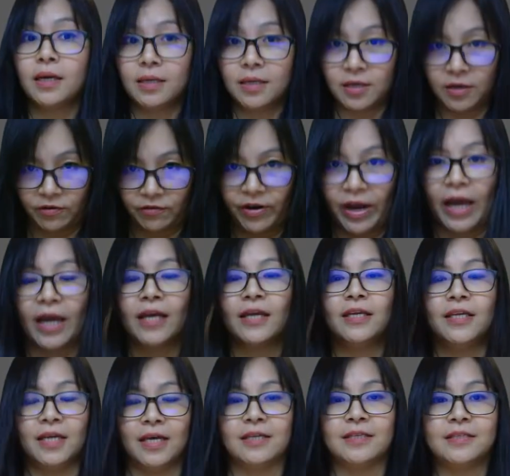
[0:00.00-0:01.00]
Correct,
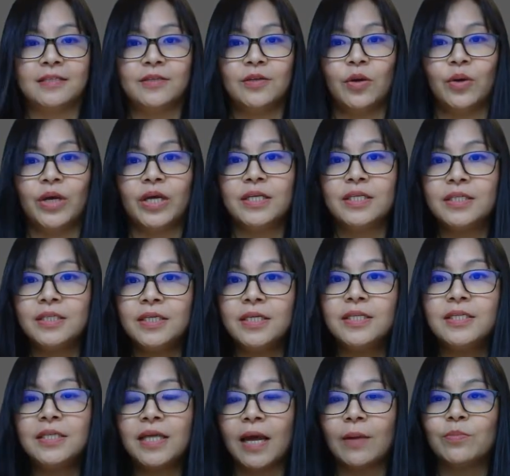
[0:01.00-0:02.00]
yes. Okay,
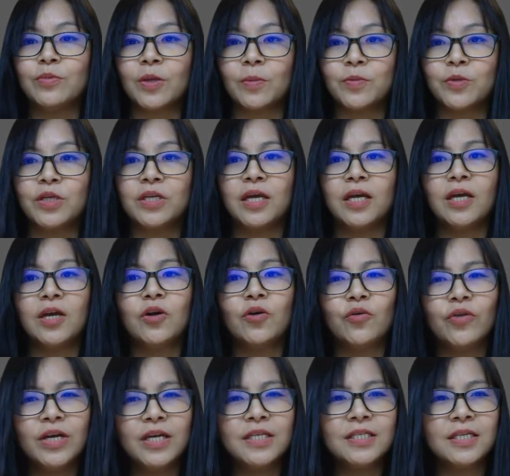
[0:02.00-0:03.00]
since the absorption
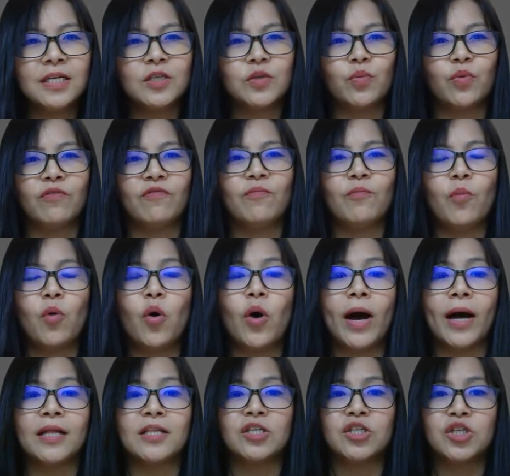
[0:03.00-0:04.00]
increases with more
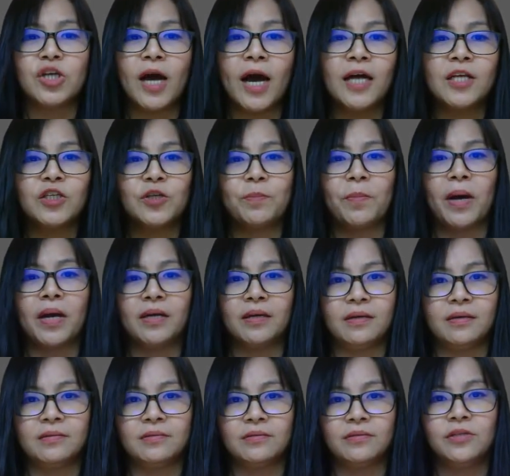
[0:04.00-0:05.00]
uncharged
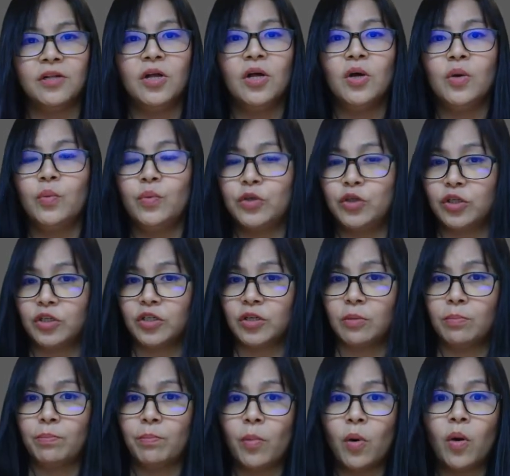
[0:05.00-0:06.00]
particles, which is
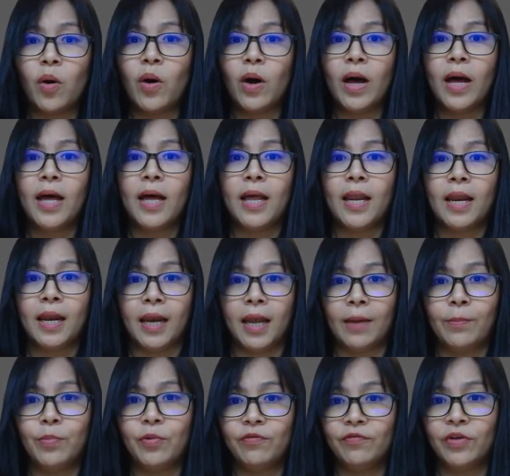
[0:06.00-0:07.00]
more
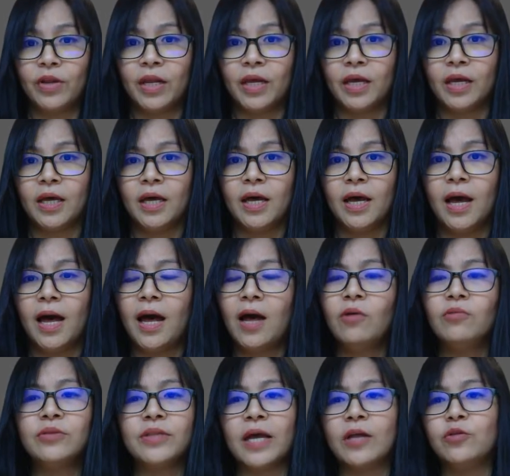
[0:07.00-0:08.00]
lipophilic,
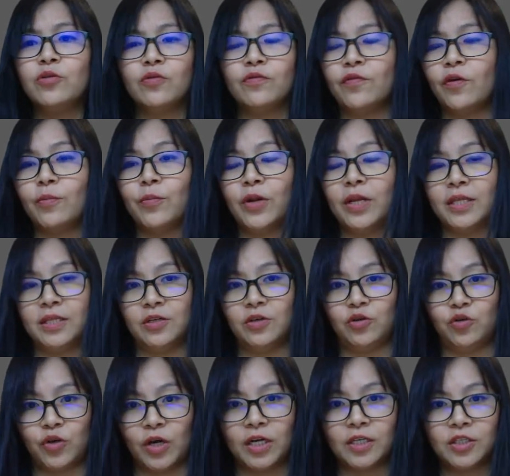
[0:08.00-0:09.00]
how then to formulate the
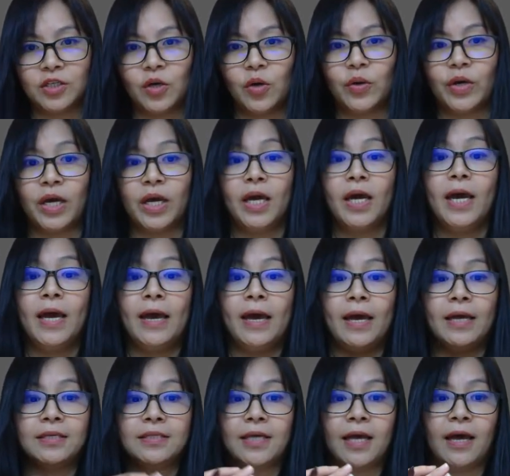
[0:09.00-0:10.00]
drugs? Okay,
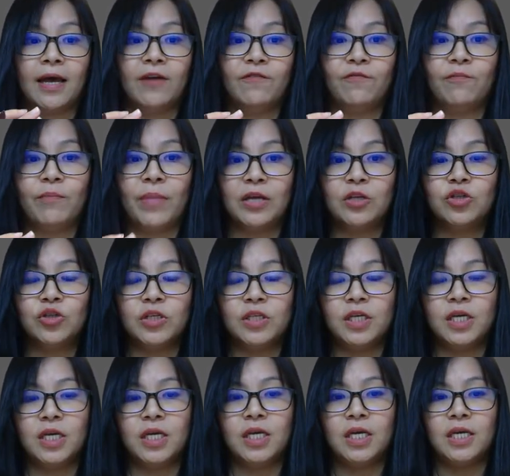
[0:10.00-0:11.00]
as I have
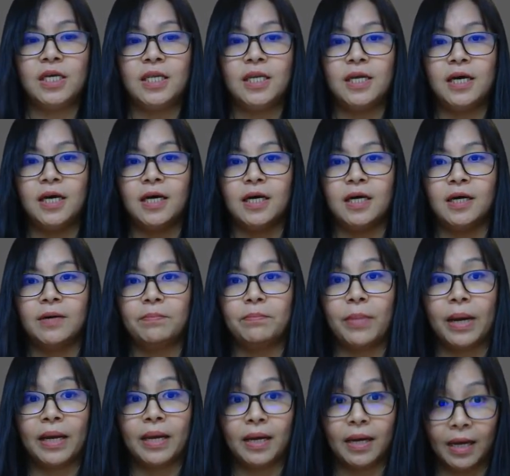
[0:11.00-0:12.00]
mentioned in
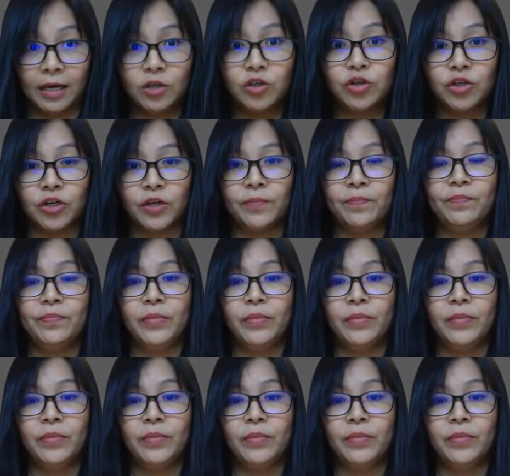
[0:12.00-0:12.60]
my lecture,